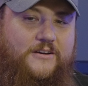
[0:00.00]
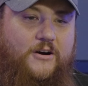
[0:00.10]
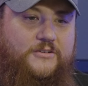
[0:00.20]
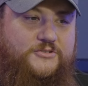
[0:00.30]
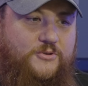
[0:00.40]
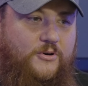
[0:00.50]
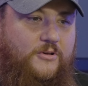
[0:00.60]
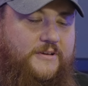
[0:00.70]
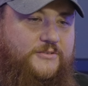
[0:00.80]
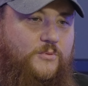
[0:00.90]
Car
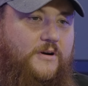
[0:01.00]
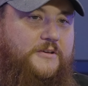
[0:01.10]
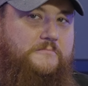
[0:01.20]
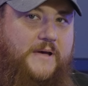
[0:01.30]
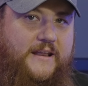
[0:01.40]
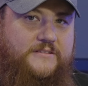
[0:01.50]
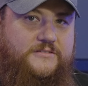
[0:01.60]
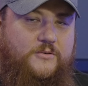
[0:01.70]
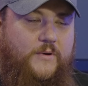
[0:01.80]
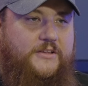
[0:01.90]
control is where you manage
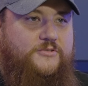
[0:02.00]
the weight